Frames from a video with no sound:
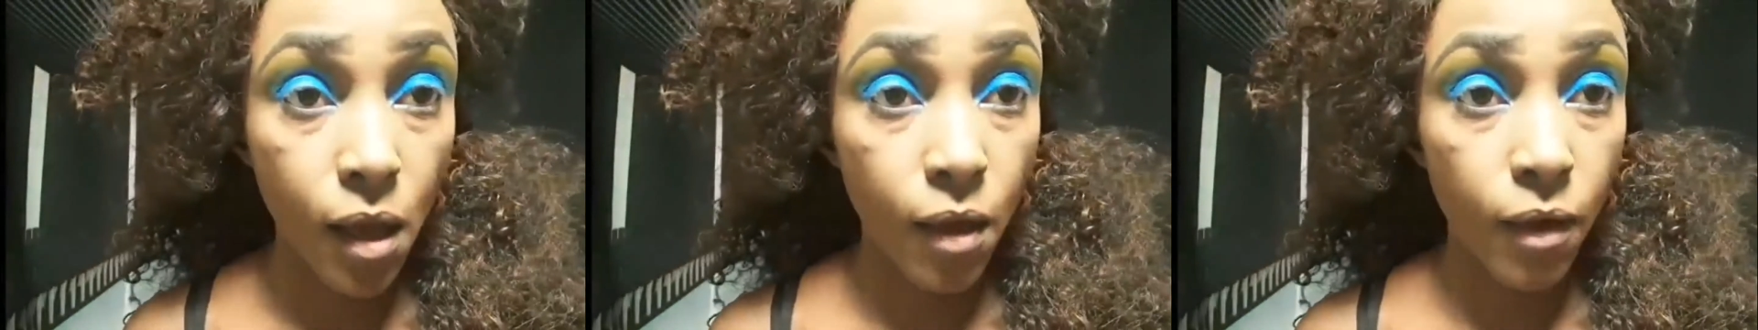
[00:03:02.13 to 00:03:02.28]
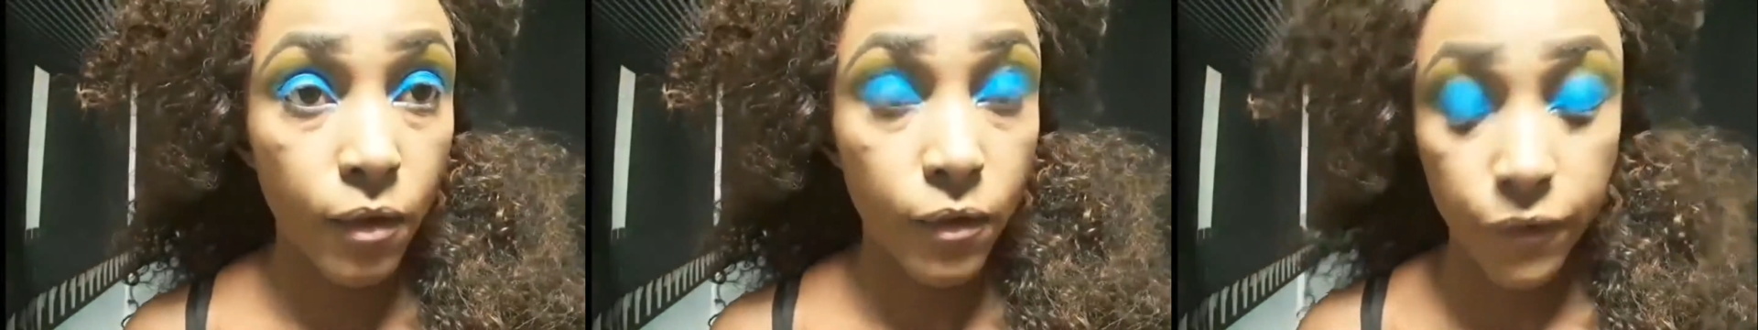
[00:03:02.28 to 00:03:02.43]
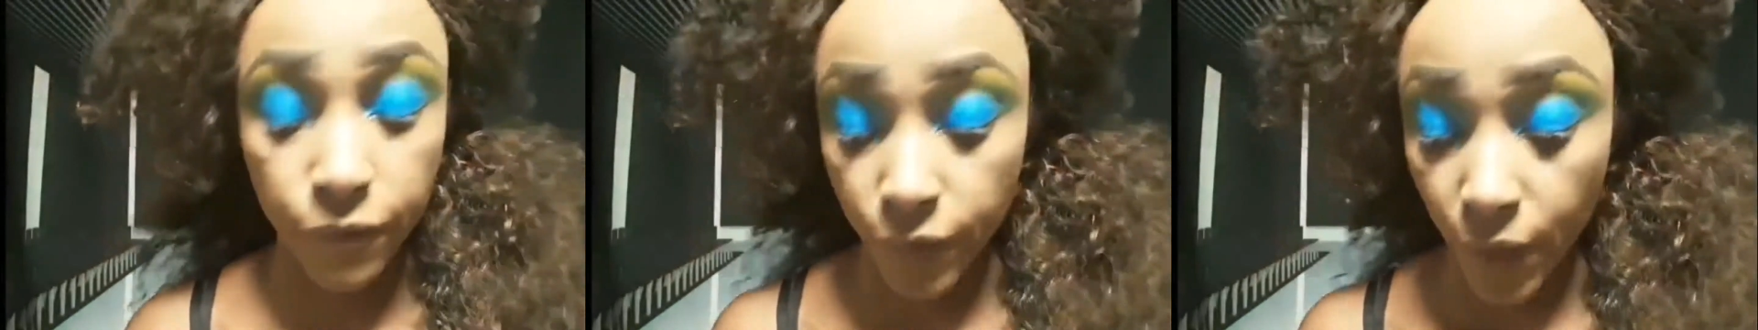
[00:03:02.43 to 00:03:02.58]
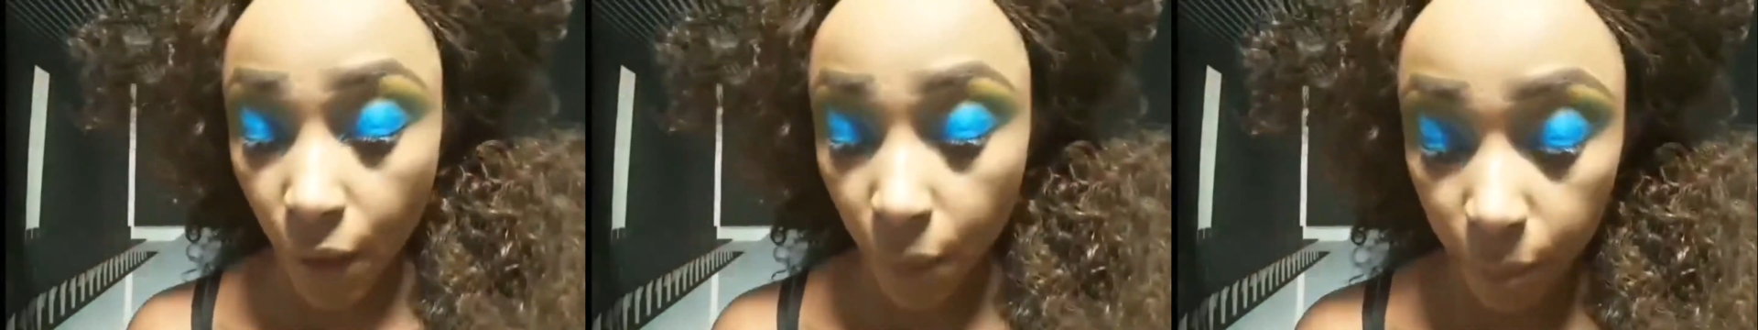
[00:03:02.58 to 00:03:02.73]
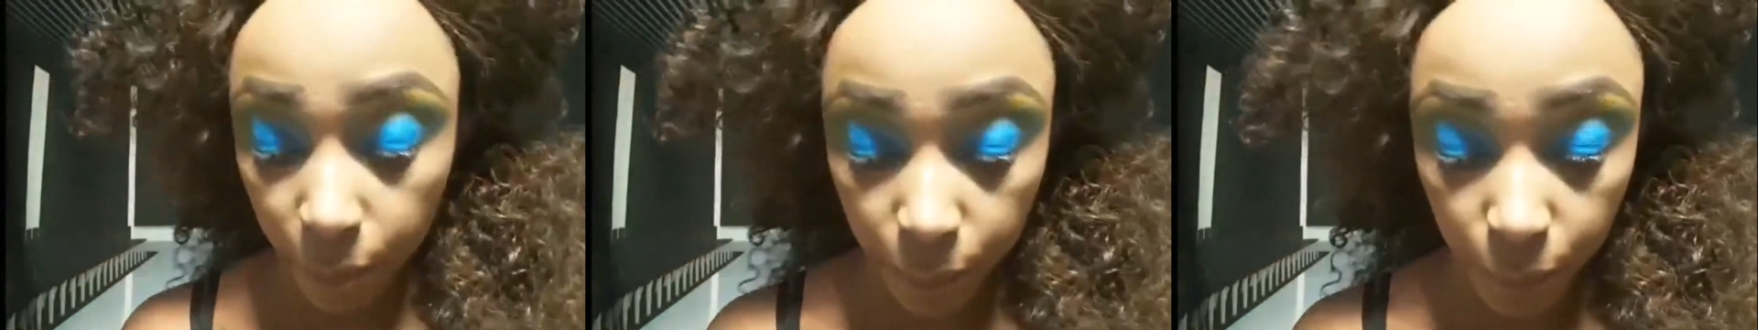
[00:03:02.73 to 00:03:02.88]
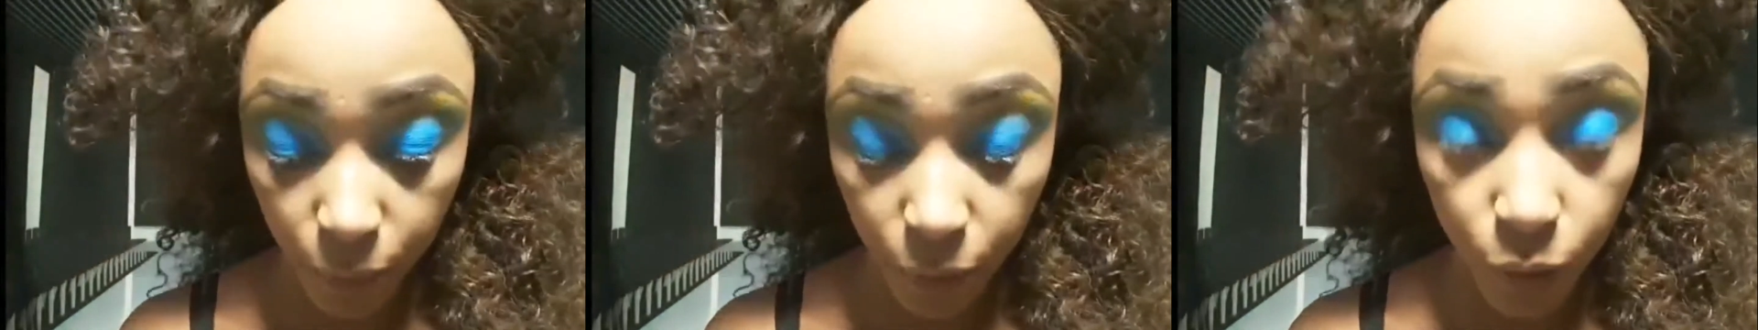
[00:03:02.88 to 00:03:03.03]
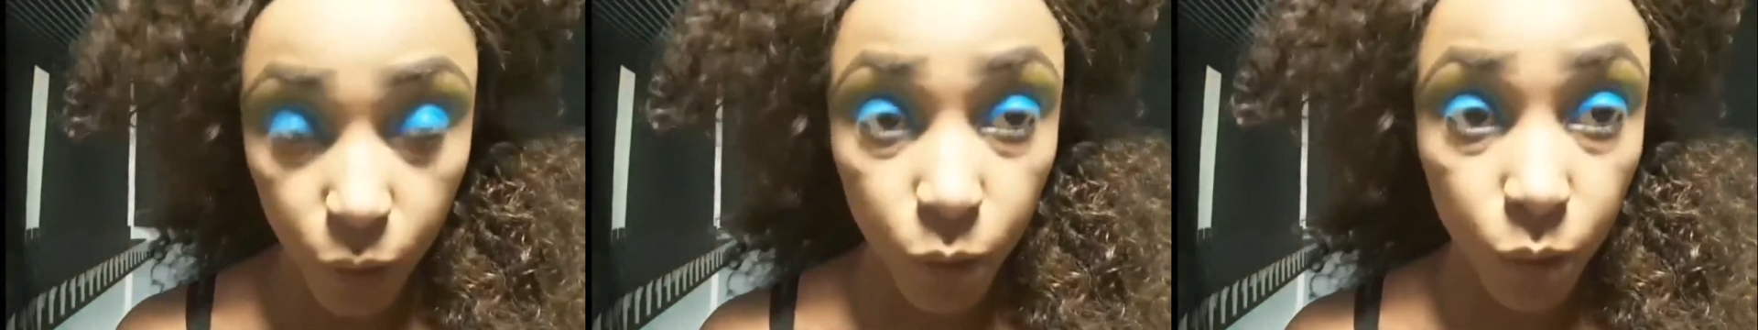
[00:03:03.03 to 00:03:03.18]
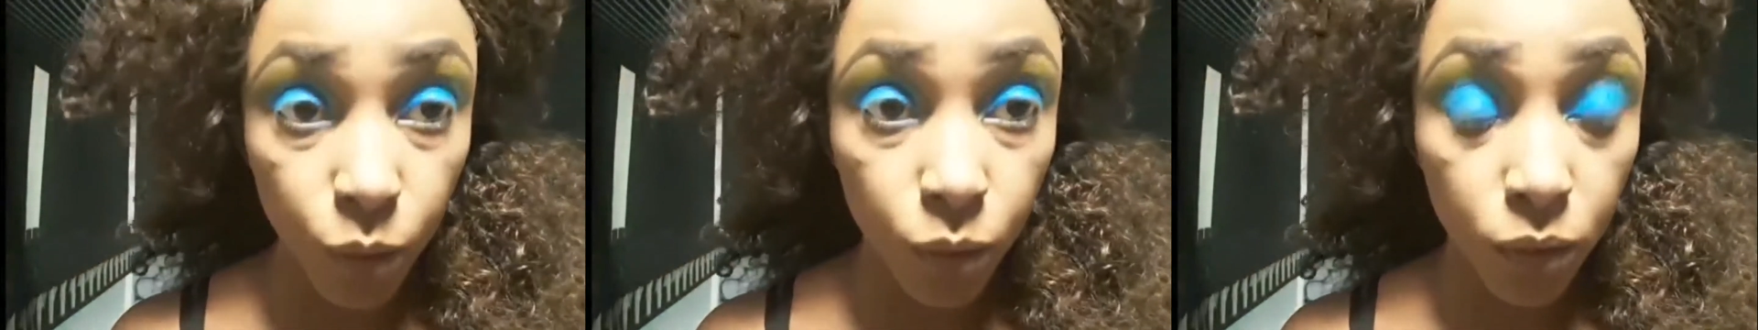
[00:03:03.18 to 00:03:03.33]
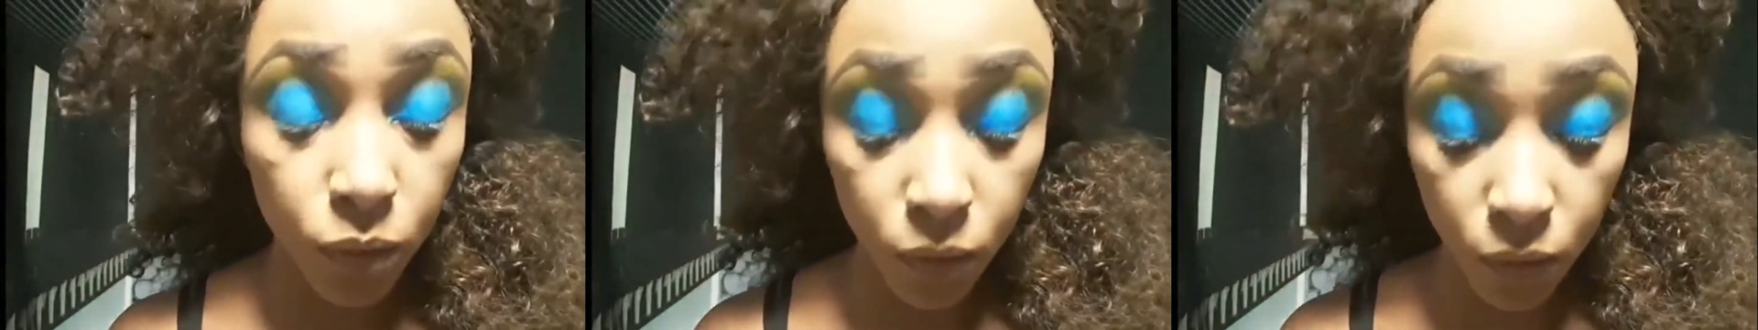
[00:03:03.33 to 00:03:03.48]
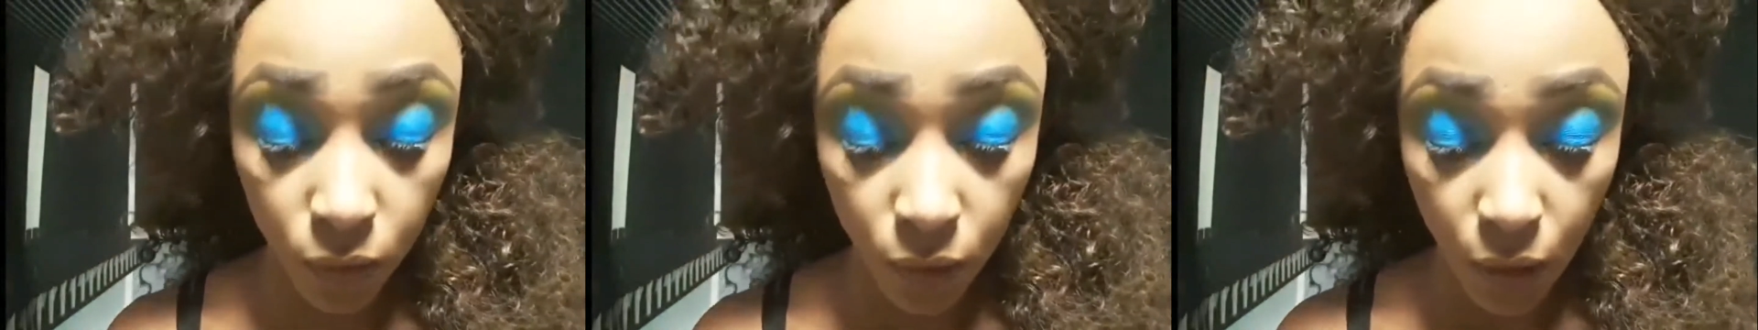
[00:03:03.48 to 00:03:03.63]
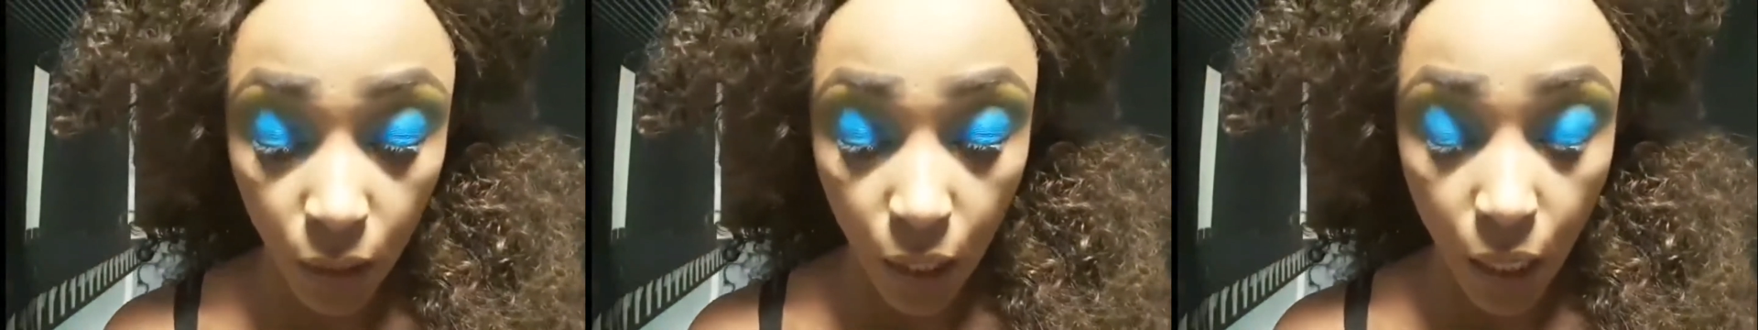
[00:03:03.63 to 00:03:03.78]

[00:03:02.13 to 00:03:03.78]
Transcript: of that blue.